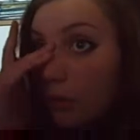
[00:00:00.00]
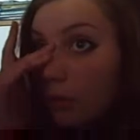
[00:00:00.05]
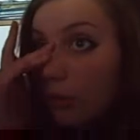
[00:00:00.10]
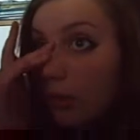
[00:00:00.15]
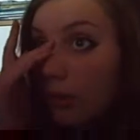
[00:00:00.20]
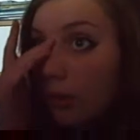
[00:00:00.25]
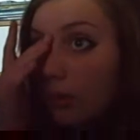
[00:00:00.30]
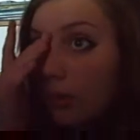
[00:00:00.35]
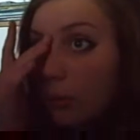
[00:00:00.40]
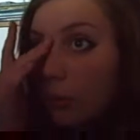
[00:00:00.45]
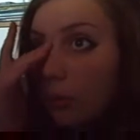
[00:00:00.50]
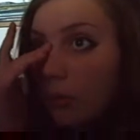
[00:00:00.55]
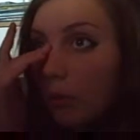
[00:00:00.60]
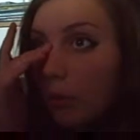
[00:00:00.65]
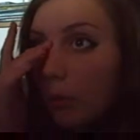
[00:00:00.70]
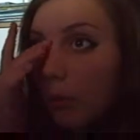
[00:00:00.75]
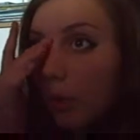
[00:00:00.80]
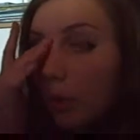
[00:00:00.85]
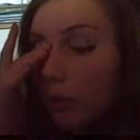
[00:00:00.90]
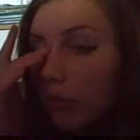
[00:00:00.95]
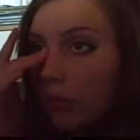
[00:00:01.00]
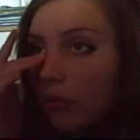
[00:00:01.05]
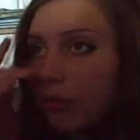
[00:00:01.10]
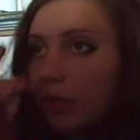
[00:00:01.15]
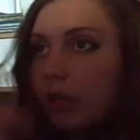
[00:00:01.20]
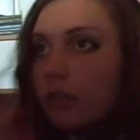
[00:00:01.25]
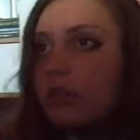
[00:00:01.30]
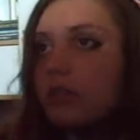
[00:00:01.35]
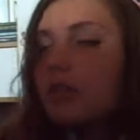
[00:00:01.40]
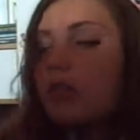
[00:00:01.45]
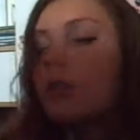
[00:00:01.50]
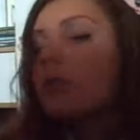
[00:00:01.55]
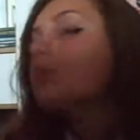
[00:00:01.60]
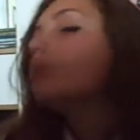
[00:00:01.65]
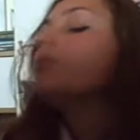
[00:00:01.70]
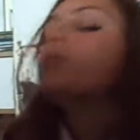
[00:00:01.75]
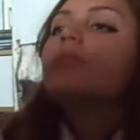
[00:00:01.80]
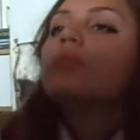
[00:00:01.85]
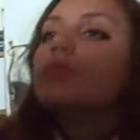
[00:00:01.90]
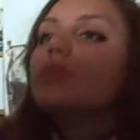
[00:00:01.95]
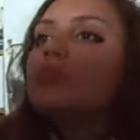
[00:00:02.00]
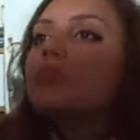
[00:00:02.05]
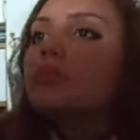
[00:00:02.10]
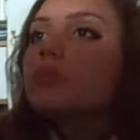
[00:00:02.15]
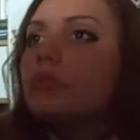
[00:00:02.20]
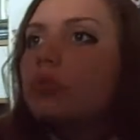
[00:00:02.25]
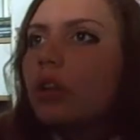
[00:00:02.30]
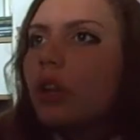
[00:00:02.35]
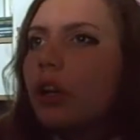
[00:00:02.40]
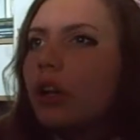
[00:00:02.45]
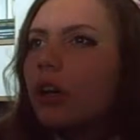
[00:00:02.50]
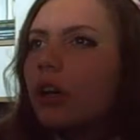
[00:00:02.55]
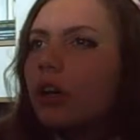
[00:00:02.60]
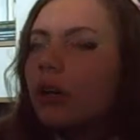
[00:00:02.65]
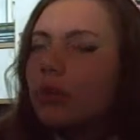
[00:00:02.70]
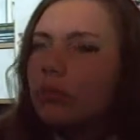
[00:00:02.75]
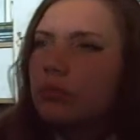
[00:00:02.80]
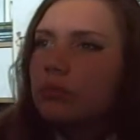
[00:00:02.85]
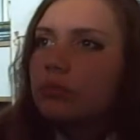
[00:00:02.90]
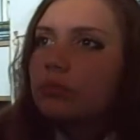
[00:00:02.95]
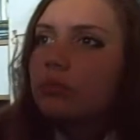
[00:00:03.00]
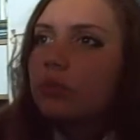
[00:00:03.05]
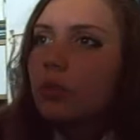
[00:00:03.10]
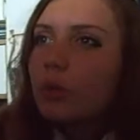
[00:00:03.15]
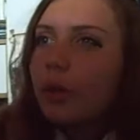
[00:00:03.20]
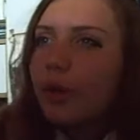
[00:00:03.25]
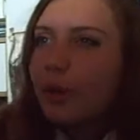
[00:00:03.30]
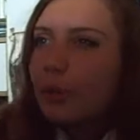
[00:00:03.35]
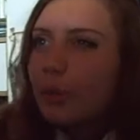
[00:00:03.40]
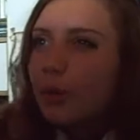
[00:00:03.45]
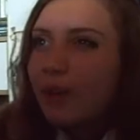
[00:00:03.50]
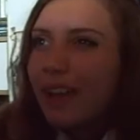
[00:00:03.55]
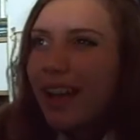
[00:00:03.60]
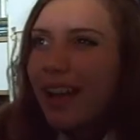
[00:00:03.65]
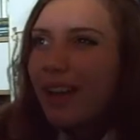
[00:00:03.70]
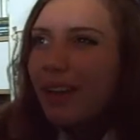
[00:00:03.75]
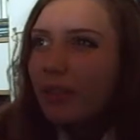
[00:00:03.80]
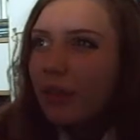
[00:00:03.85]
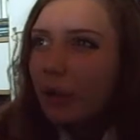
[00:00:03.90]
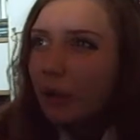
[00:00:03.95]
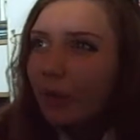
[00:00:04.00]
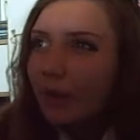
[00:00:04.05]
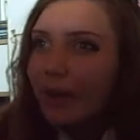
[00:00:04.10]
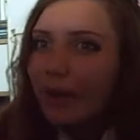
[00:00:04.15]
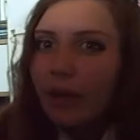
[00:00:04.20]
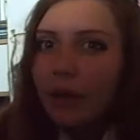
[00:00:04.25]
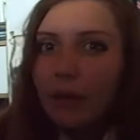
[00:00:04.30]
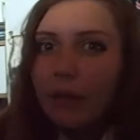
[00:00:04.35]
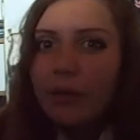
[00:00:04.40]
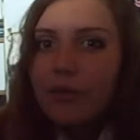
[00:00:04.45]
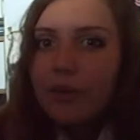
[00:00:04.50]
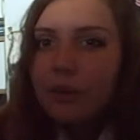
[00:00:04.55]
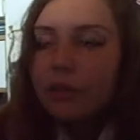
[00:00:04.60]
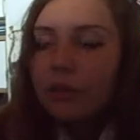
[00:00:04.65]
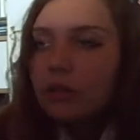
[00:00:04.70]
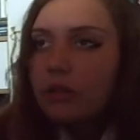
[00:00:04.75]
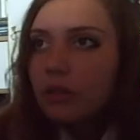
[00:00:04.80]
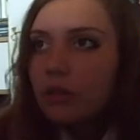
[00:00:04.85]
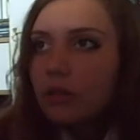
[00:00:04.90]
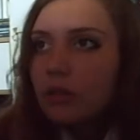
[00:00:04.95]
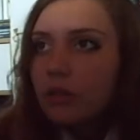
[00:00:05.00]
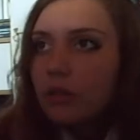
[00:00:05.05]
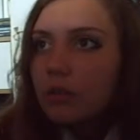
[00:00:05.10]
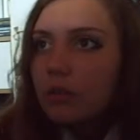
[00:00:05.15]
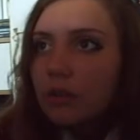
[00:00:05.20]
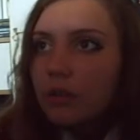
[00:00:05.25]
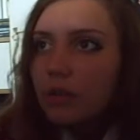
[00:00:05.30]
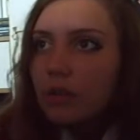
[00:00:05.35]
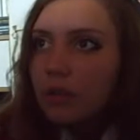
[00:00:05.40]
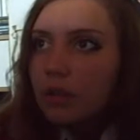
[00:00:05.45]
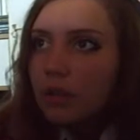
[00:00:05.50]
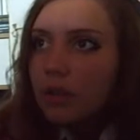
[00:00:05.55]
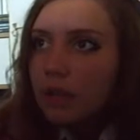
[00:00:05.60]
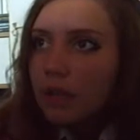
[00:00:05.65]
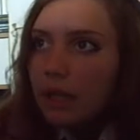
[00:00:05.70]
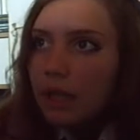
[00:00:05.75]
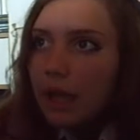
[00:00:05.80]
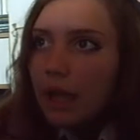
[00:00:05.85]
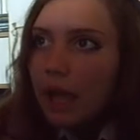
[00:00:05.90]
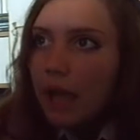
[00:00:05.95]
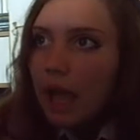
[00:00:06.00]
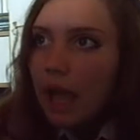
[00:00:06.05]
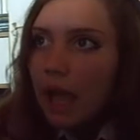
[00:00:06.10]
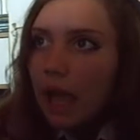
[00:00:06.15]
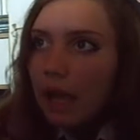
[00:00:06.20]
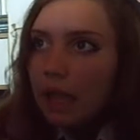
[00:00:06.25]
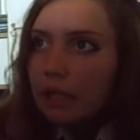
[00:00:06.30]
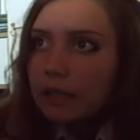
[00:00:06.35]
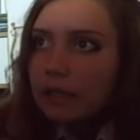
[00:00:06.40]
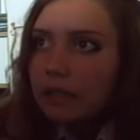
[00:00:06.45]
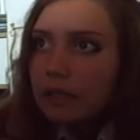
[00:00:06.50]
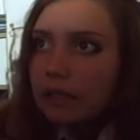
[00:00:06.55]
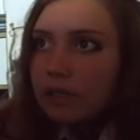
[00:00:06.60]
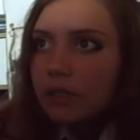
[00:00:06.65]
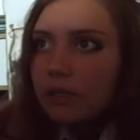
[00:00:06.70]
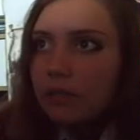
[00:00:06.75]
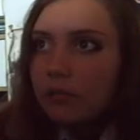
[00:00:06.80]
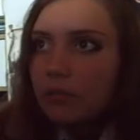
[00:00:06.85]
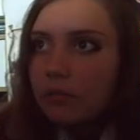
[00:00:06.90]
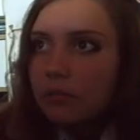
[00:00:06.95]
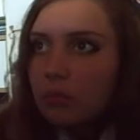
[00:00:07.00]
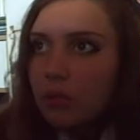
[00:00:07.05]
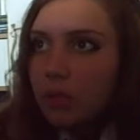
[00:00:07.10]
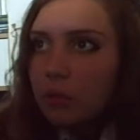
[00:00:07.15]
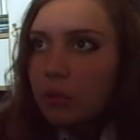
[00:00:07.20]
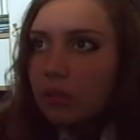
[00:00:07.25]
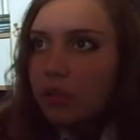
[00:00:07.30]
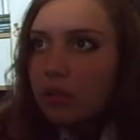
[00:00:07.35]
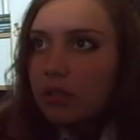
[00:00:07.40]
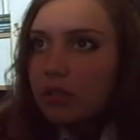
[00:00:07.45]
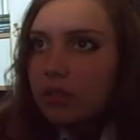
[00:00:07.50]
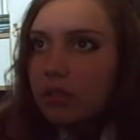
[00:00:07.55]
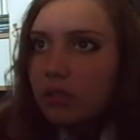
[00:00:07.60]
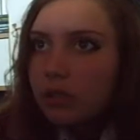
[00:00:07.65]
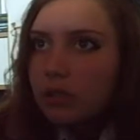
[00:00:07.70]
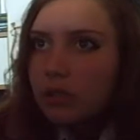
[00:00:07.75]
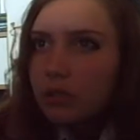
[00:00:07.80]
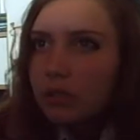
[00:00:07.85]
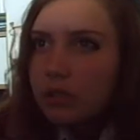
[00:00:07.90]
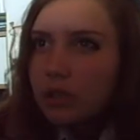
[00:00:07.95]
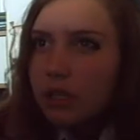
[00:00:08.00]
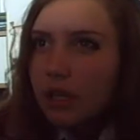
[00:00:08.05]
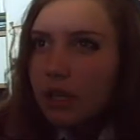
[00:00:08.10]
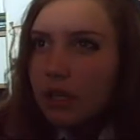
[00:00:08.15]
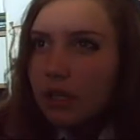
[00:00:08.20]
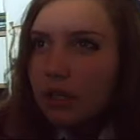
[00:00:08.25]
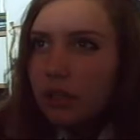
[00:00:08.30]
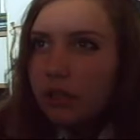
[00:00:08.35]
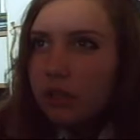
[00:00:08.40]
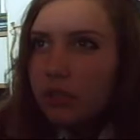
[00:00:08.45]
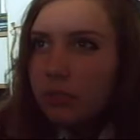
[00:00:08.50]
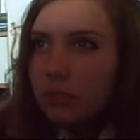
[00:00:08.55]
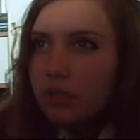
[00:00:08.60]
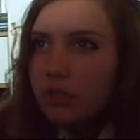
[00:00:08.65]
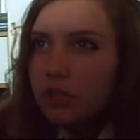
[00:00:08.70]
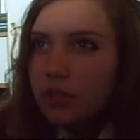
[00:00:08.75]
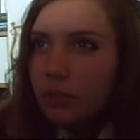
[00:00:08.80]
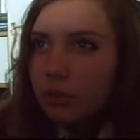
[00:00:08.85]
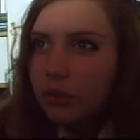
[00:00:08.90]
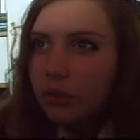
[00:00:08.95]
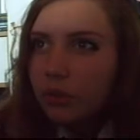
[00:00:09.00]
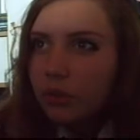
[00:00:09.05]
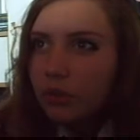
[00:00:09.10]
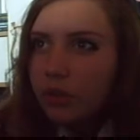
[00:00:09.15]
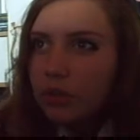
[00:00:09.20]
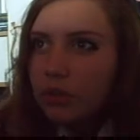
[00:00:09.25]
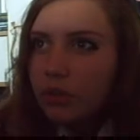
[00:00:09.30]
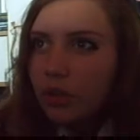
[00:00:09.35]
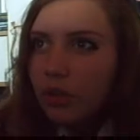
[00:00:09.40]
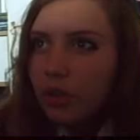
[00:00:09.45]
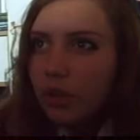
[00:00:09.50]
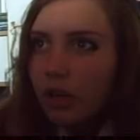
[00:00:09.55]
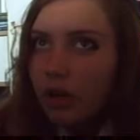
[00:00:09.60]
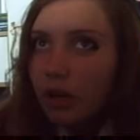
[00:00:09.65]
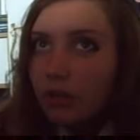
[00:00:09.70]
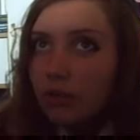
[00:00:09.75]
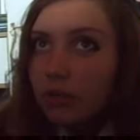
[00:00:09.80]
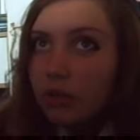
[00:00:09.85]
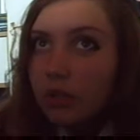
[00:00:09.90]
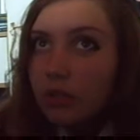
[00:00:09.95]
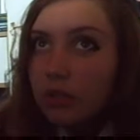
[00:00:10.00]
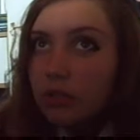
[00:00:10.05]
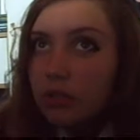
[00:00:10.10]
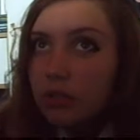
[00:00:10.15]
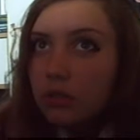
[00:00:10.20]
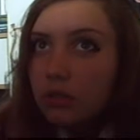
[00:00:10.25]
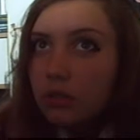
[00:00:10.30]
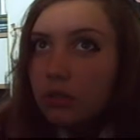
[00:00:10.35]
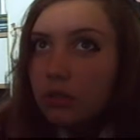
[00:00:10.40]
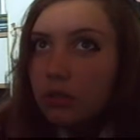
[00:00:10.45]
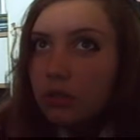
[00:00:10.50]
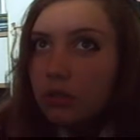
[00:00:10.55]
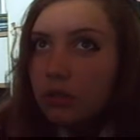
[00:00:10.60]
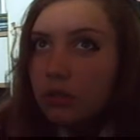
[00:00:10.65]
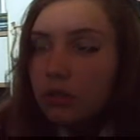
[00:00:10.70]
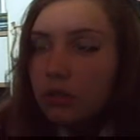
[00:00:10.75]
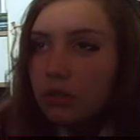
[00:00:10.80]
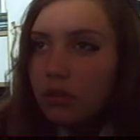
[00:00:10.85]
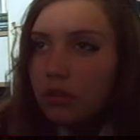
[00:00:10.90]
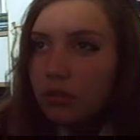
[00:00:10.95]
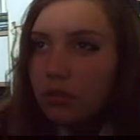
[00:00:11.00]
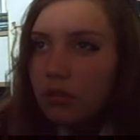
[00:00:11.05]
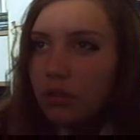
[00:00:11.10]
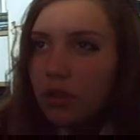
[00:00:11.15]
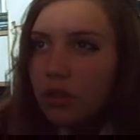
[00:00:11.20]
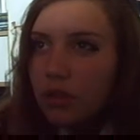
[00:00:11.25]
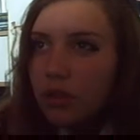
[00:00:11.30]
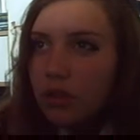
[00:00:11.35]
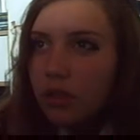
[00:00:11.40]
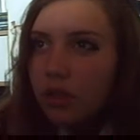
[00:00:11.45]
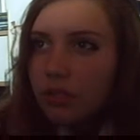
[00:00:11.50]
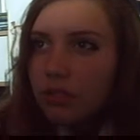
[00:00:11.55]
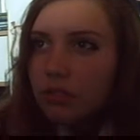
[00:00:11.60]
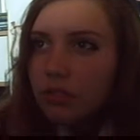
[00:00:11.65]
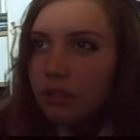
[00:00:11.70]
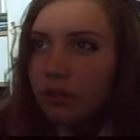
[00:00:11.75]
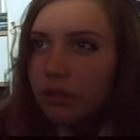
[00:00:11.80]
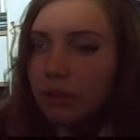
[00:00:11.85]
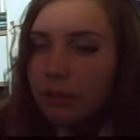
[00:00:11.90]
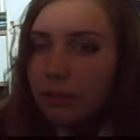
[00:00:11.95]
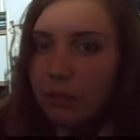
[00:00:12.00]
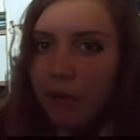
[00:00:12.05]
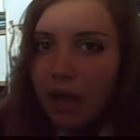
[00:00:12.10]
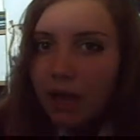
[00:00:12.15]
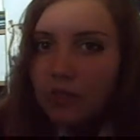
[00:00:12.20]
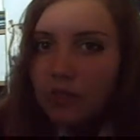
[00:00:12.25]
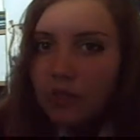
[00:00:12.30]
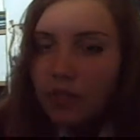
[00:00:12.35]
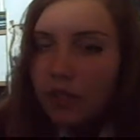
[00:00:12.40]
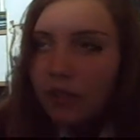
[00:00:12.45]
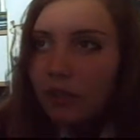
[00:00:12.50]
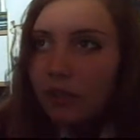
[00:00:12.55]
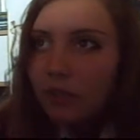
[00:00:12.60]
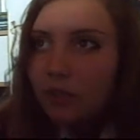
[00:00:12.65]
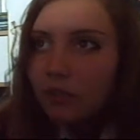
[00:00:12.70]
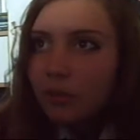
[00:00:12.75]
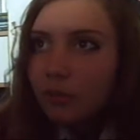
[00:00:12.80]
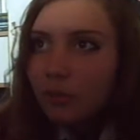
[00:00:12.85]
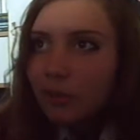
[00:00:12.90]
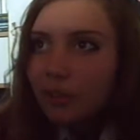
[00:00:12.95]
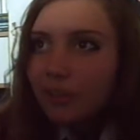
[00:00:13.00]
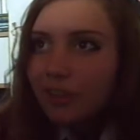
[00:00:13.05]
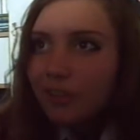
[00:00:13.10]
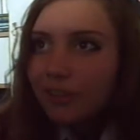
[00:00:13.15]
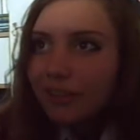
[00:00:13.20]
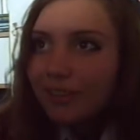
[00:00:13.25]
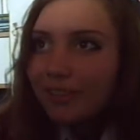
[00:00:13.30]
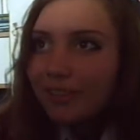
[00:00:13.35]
well, about things don't quite work out that way, however hackneyed it maybe to say you can wish only on the star you can't reach. Things are only magic when